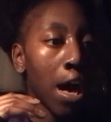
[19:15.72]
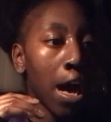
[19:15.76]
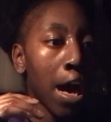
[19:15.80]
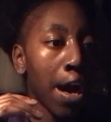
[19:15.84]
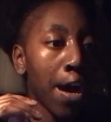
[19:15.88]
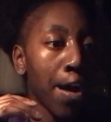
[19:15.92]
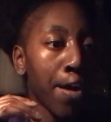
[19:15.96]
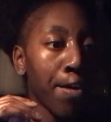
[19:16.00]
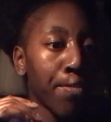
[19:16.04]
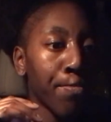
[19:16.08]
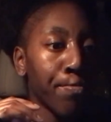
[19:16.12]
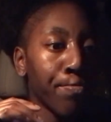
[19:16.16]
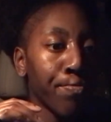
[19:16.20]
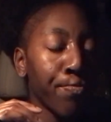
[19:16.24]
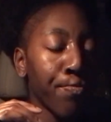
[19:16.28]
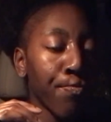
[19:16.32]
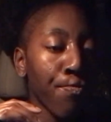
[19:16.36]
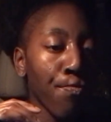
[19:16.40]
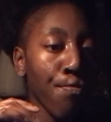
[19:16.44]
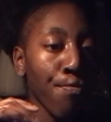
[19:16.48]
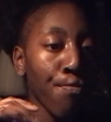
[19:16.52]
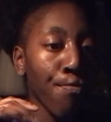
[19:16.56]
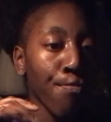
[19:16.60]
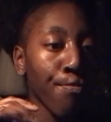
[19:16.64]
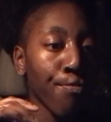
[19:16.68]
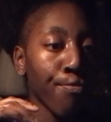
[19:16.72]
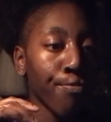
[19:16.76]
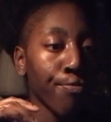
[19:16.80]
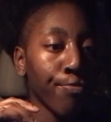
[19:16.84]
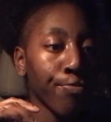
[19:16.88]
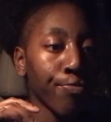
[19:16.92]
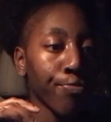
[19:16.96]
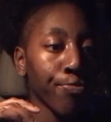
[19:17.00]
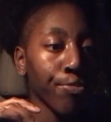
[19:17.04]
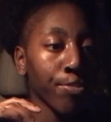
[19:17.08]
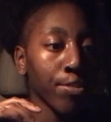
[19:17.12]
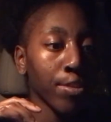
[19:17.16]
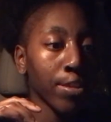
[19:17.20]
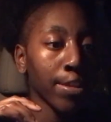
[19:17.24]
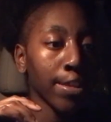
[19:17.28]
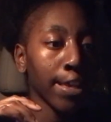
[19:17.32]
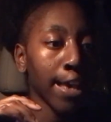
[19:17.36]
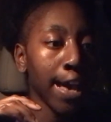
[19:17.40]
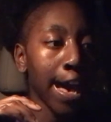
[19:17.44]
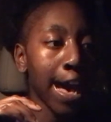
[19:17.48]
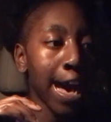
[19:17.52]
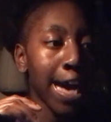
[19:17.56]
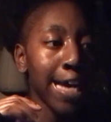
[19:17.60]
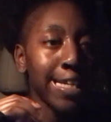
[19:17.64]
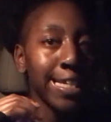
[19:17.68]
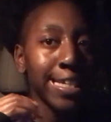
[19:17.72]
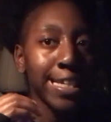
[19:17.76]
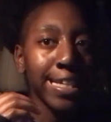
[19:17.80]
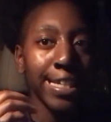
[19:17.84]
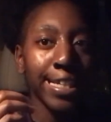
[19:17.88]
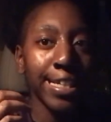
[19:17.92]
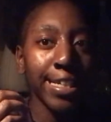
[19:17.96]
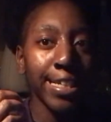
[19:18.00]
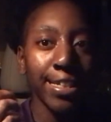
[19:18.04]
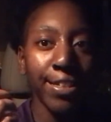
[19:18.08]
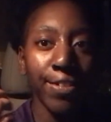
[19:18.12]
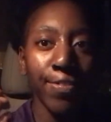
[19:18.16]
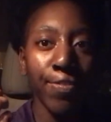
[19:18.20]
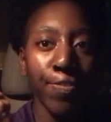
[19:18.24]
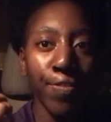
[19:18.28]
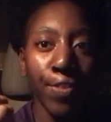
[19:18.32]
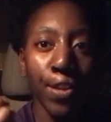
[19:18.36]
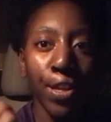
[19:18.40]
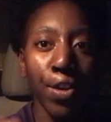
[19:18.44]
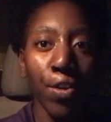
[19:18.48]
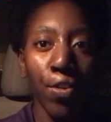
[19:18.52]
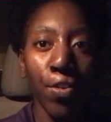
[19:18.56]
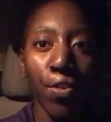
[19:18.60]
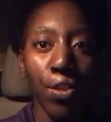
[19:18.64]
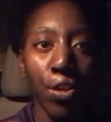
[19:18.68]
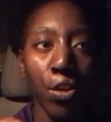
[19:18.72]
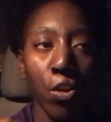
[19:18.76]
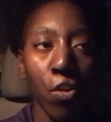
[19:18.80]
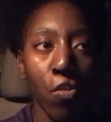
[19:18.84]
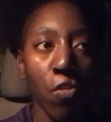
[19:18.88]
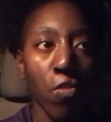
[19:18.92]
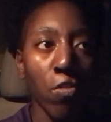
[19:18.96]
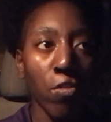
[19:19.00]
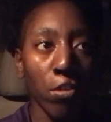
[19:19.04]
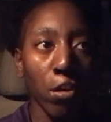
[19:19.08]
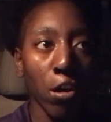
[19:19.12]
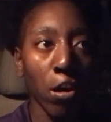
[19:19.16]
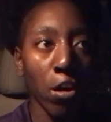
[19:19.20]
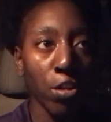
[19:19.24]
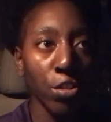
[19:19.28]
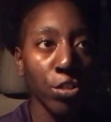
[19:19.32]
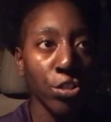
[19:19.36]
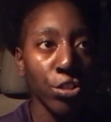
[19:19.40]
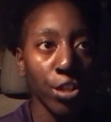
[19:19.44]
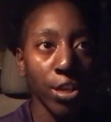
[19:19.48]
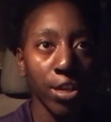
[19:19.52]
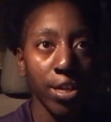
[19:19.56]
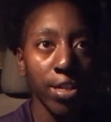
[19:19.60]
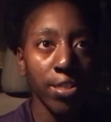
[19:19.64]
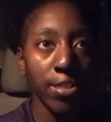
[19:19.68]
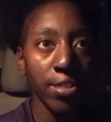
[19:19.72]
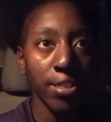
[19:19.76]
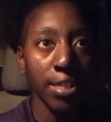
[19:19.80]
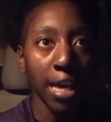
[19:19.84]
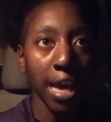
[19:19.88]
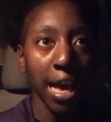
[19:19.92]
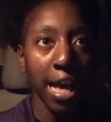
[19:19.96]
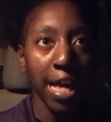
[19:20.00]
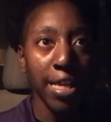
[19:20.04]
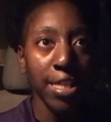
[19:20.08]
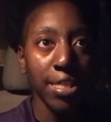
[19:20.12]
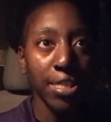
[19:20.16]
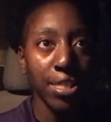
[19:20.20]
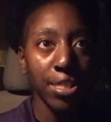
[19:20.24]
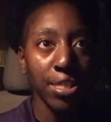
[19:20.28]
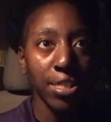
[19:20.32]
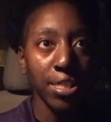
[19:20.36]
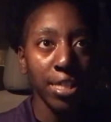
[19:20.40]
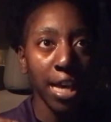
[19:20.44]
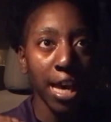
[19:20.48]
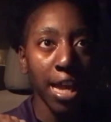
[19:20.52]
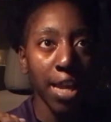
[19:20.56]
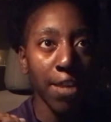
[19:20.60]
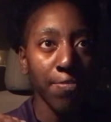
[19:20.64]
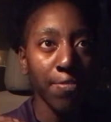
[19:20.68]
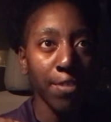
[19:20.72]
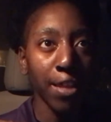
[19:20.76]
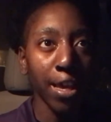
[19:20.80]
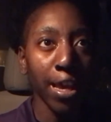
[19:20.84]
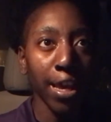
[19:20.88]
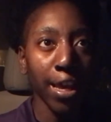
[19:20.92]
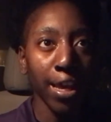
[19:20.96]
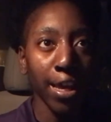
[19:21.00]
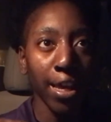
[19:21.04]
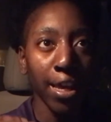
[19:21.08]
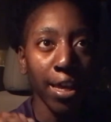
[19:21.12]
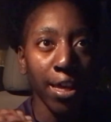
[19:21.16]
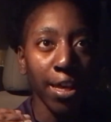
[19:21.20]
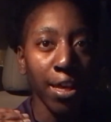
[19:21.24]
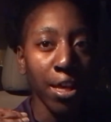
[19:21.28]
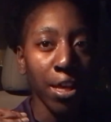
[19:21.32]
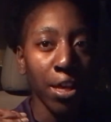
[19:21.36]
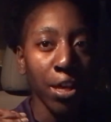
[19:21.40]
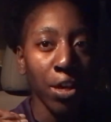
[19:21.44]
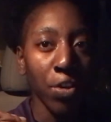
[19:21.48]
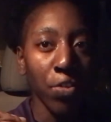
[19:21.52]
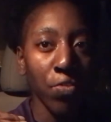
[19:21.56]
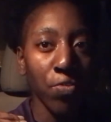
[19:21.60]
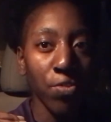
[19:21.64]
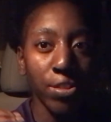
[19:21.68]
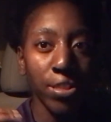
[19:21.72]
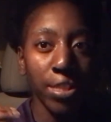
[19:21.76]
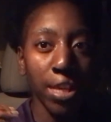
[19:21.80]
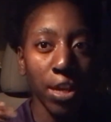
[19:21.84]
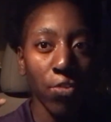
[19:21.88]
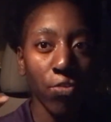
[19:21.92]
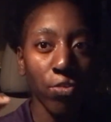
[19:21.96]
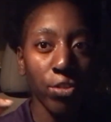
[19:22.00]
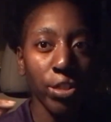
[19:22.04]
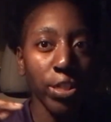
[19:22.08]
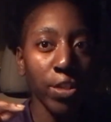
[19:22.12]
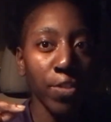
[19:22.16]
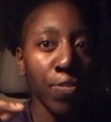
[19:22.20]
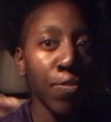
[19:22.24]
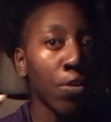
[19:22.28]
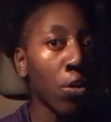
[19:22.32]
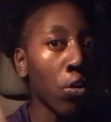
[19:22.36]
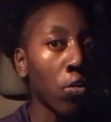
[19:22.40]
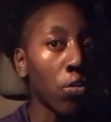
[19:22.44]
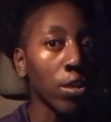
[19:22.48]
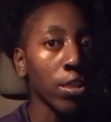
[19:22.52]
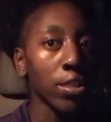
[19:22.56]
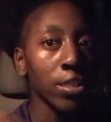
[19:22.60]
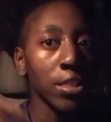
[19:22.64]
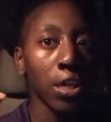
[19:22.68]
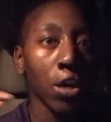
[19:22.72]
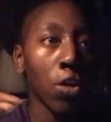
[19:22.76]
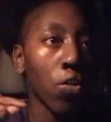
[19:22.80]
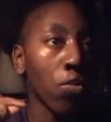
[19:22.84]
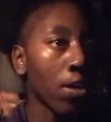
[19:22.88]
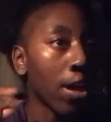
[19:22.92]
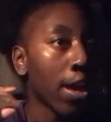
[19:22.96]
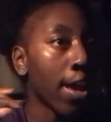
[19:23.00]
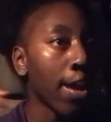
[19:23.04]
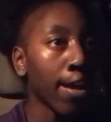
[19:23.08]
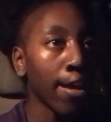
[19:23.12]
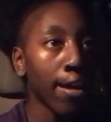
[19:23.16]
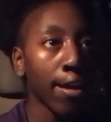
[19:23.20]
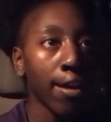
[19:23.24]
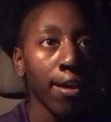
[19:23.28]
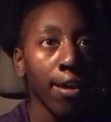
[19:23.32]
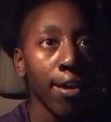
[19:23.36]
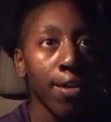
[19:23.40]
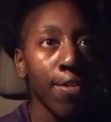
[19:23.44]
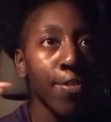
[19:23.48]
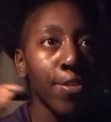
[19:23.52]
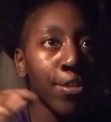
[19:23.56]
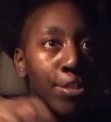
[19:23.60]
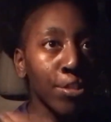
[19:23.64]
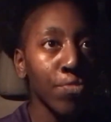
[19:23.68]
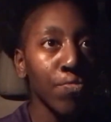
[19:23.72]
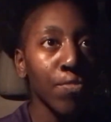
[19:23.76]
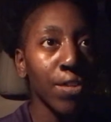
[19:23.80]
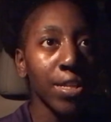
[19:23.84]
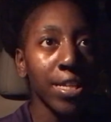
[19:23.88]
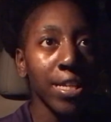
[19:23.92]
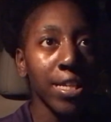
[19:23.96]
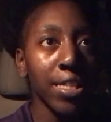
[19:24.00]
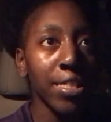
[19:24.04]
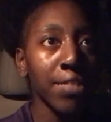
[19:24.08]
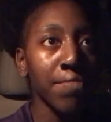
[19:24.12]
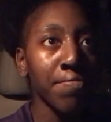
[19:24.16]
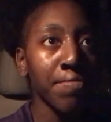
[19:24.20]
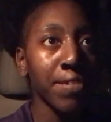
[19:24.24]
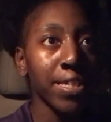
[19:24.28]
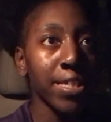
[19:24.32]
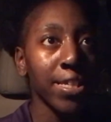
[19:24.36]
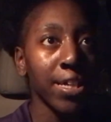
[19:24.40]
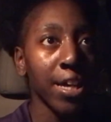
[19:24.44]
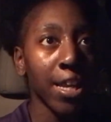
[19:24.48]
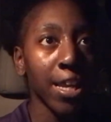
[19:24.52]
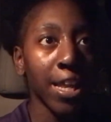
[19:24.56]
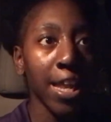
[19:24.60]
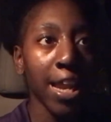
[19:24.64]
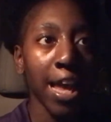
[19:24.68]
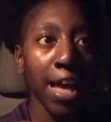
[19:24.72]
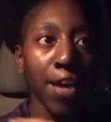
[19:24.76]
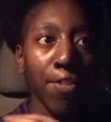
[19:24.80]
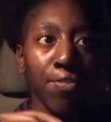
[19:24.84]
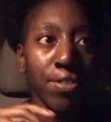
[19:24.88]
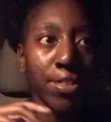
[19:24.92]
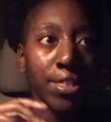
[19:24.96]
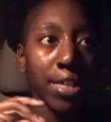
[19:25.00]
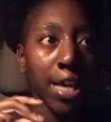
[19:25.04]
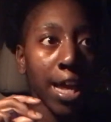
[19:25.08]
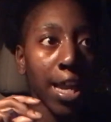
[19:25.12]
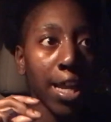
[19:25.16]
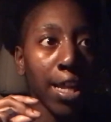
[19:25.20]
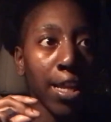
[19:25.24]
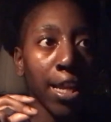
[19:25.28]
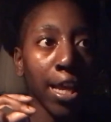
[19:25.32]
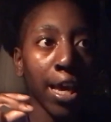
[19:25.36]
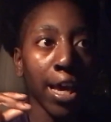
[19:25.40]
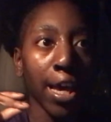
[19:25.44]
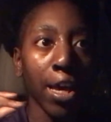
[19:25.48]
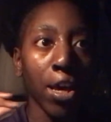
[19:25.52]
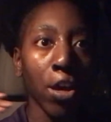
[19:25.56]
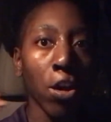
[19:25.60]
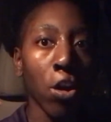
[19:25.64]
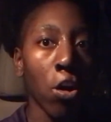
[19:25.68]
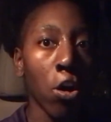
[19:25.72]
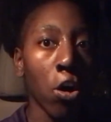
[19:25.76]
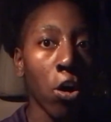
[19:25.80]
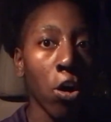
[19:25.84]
I didn't feel the overall stress. Like, I just kind of like was like really focused, like, okay, this is what needed to be done. And I was kind of like